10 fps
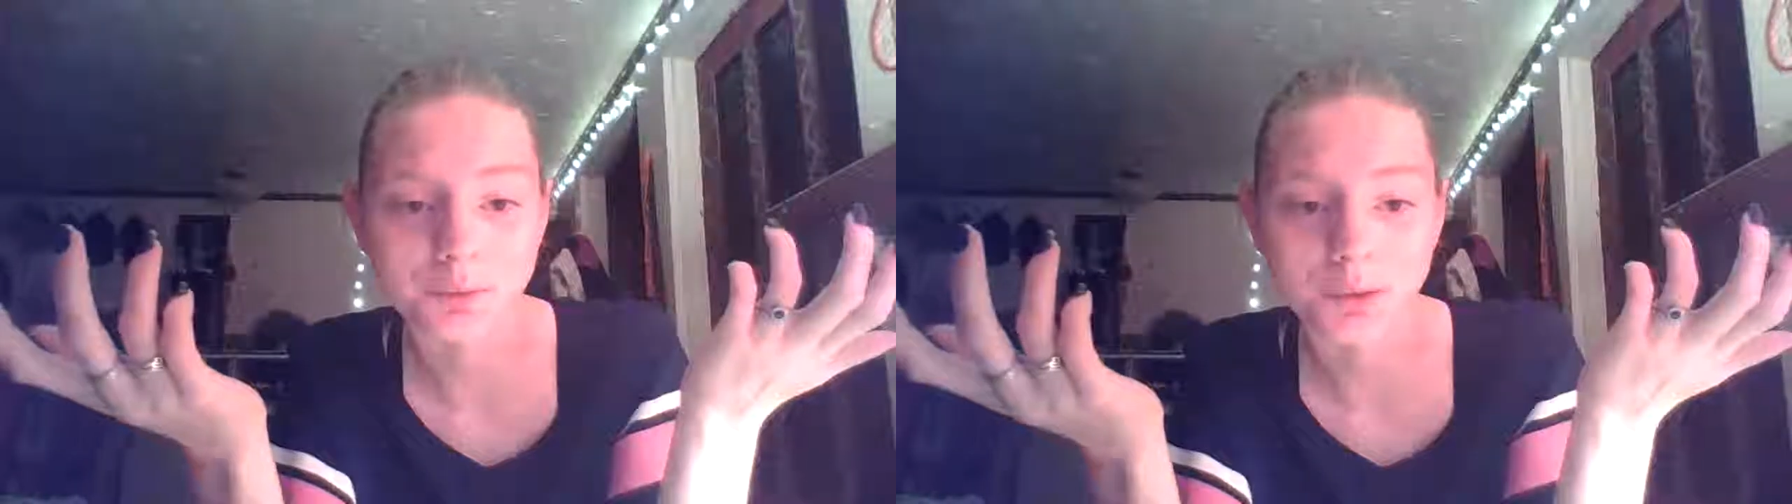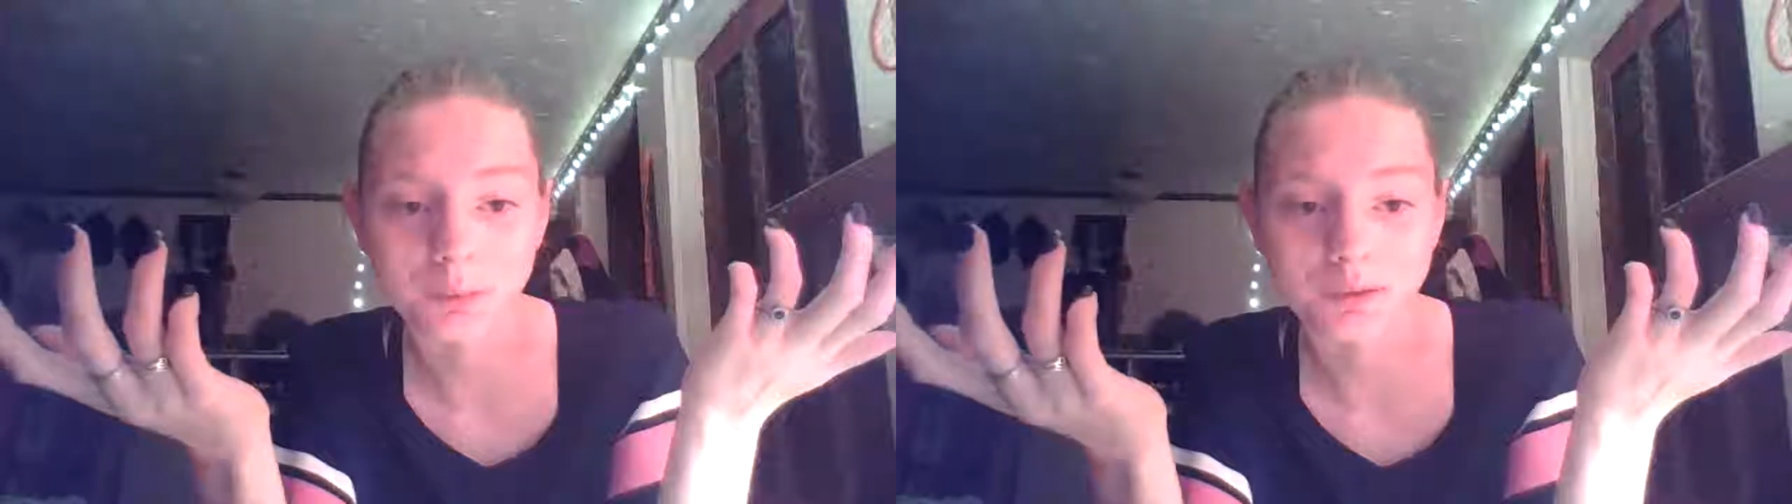
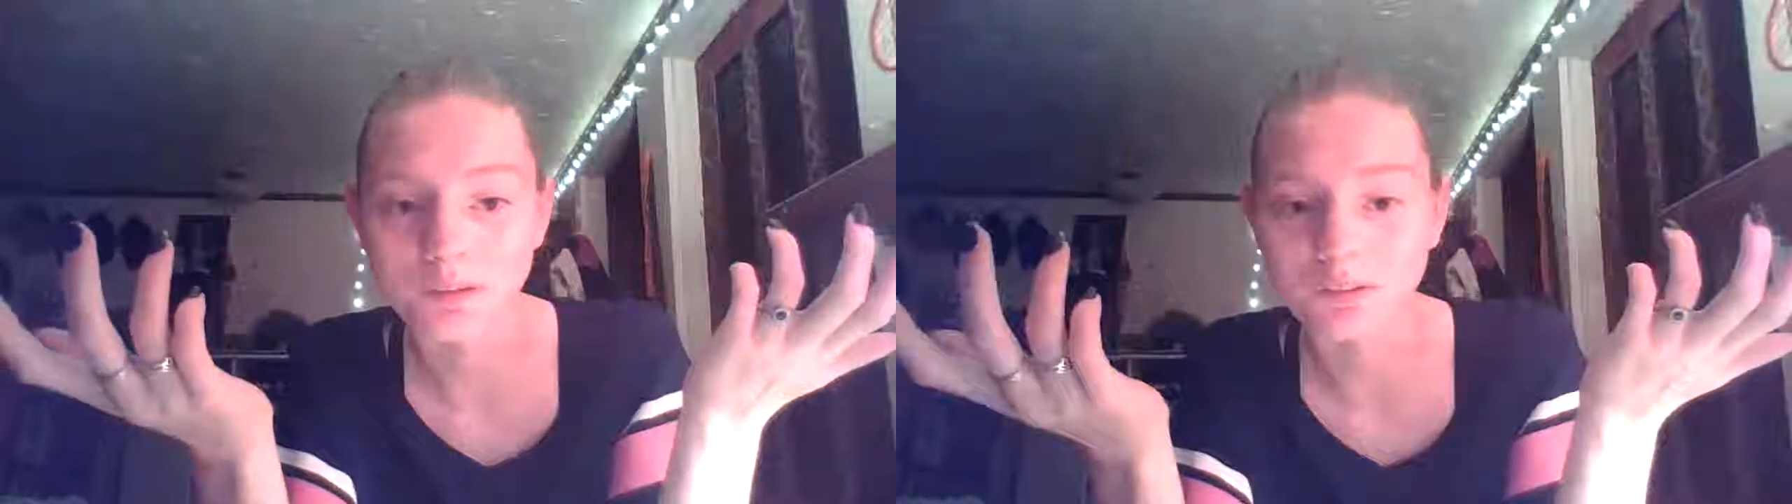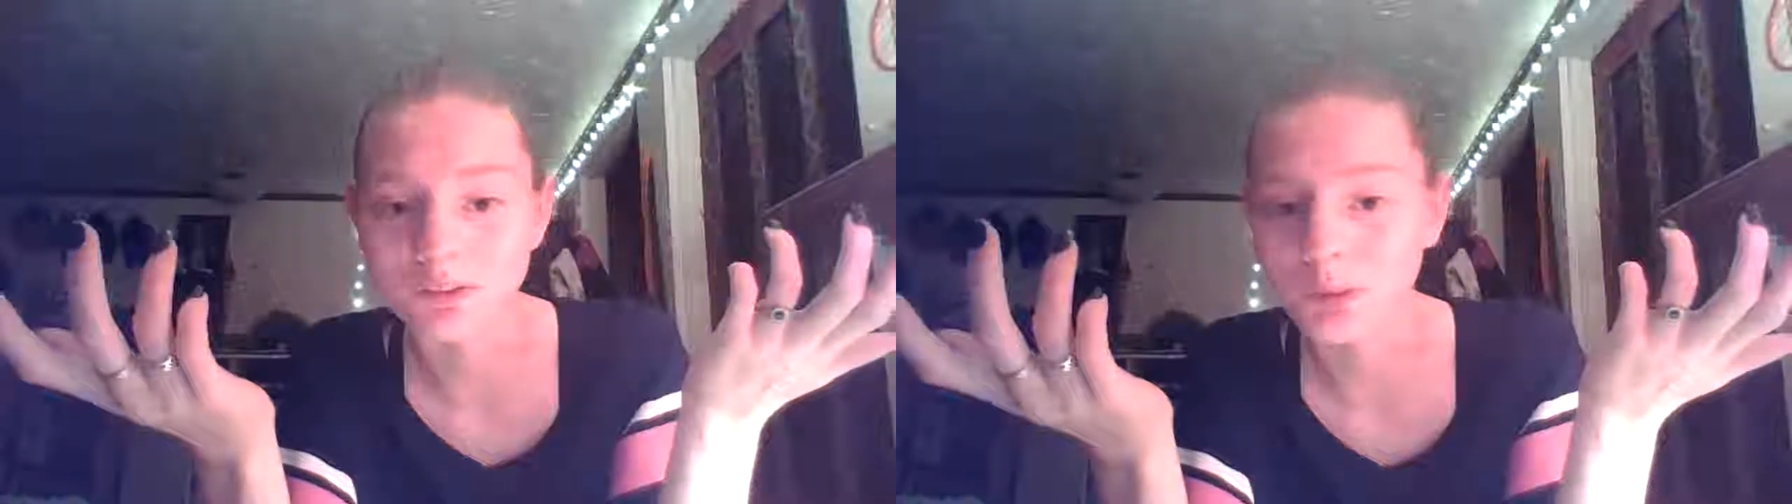knowing
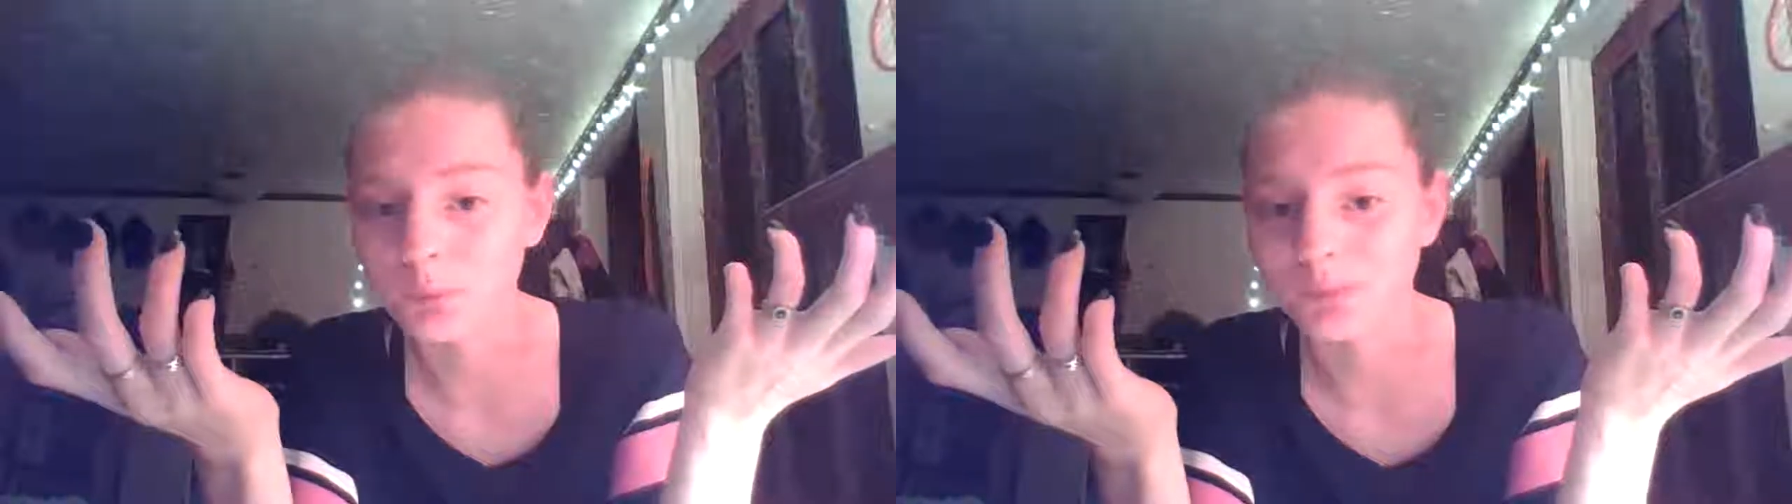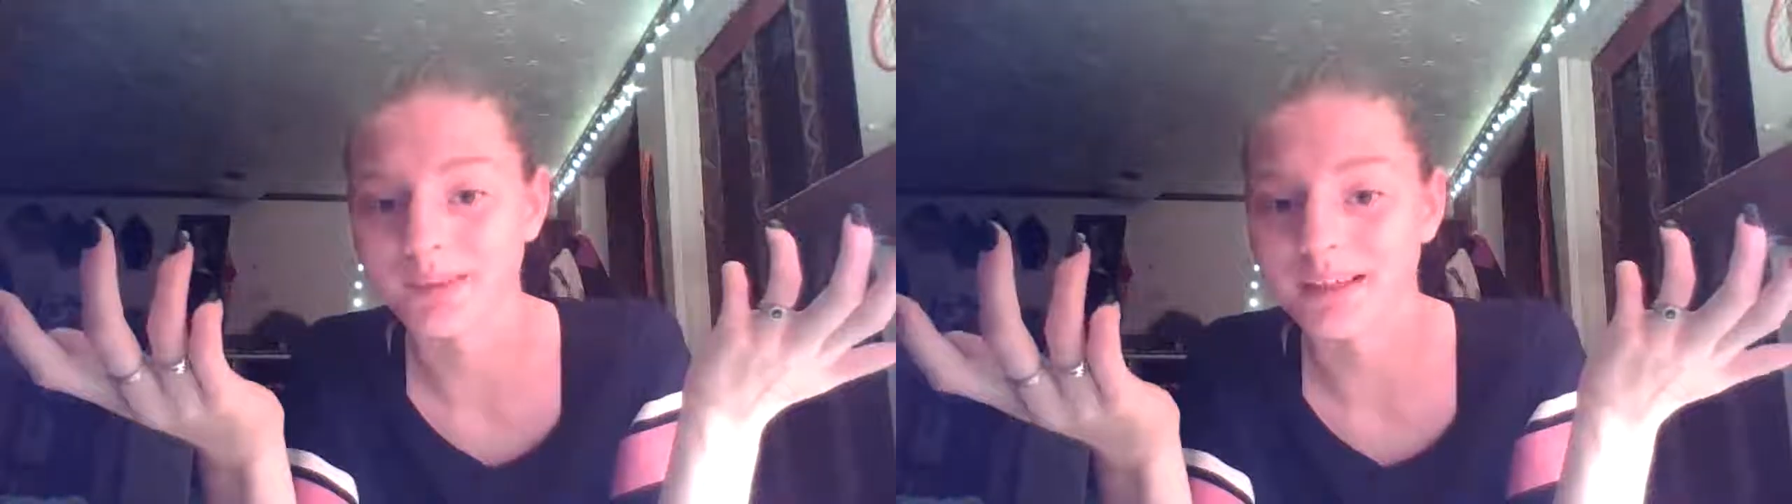Gloversville
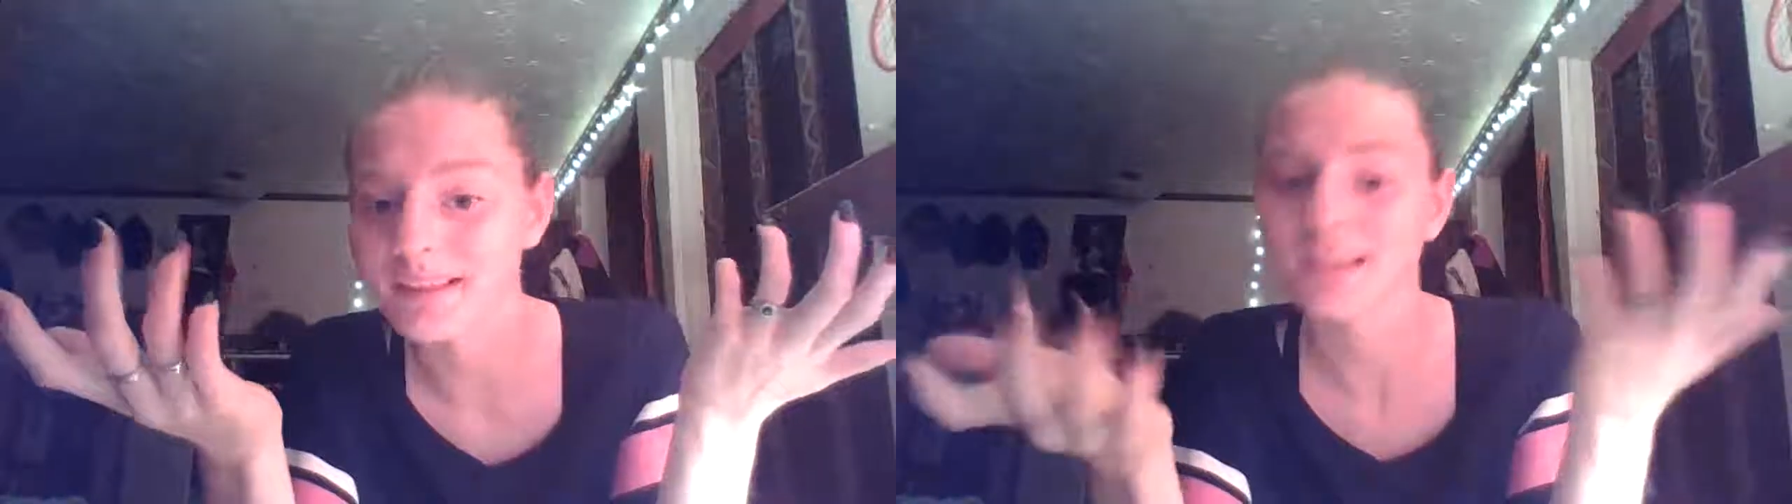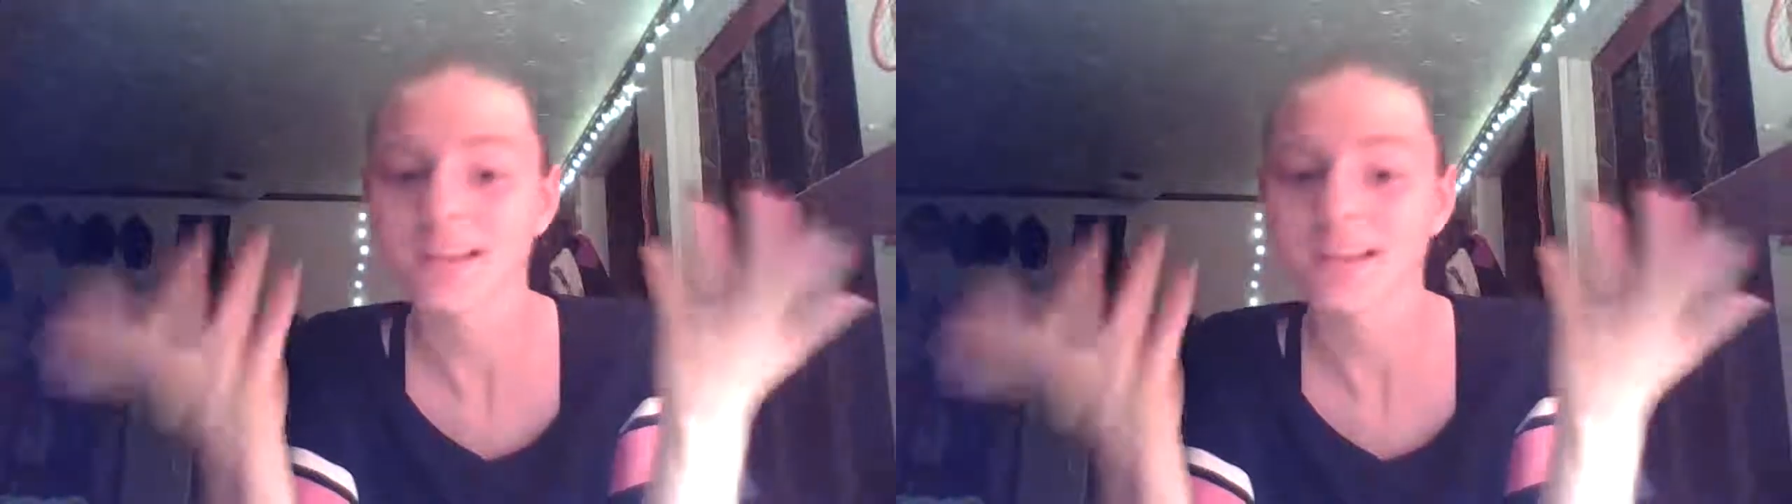police.